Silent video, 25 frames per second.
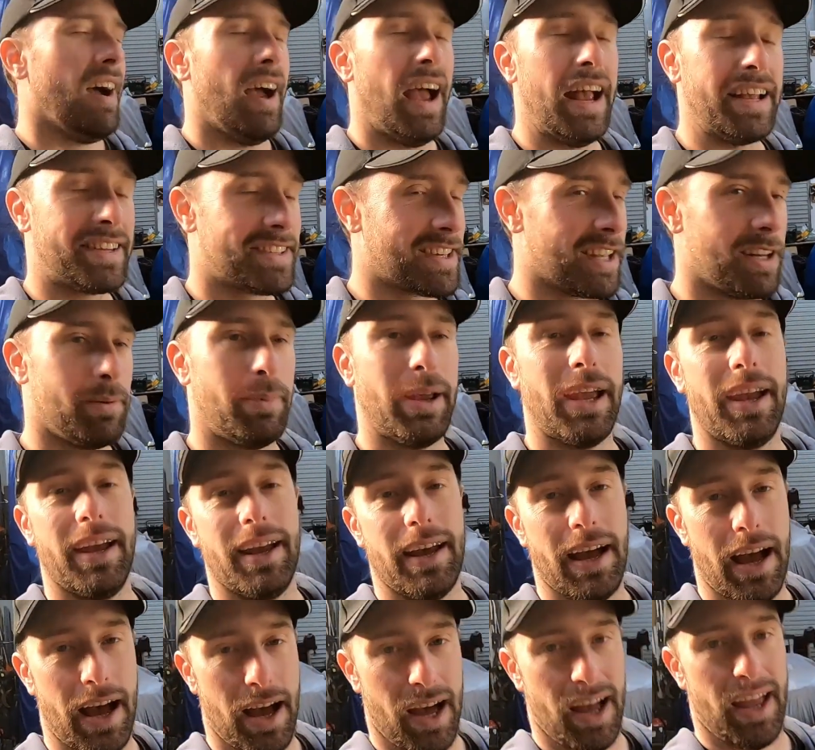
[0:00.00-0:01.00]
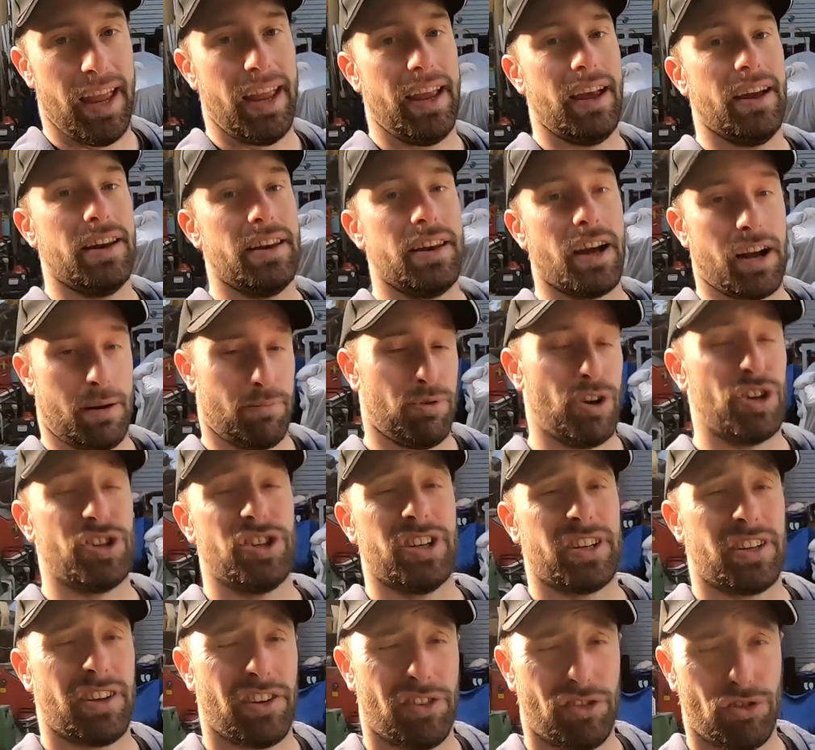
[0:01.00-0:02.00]
It's gonna be a Nugget
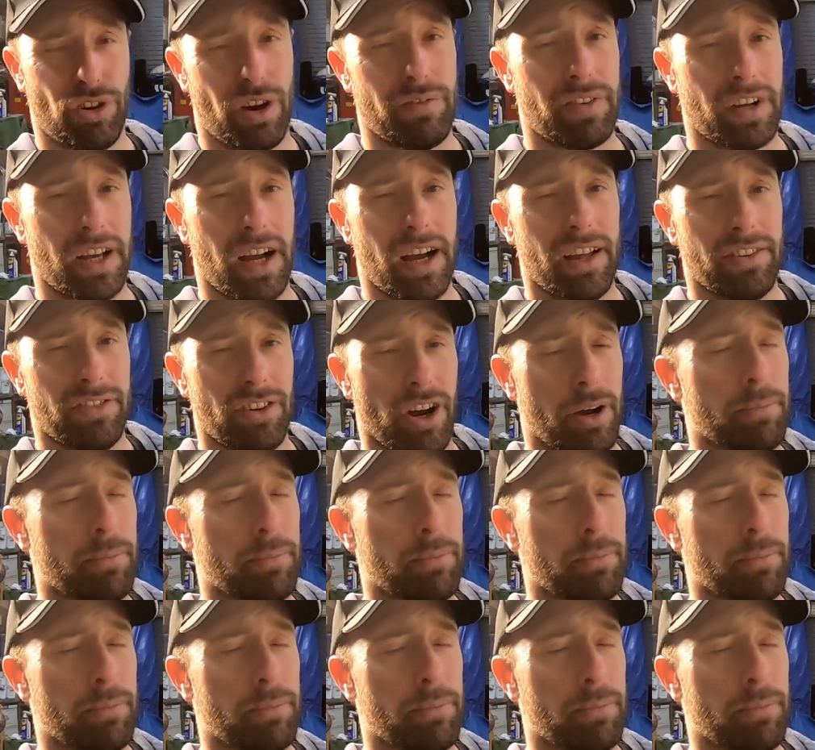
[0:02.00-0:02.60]
Project extravaganza.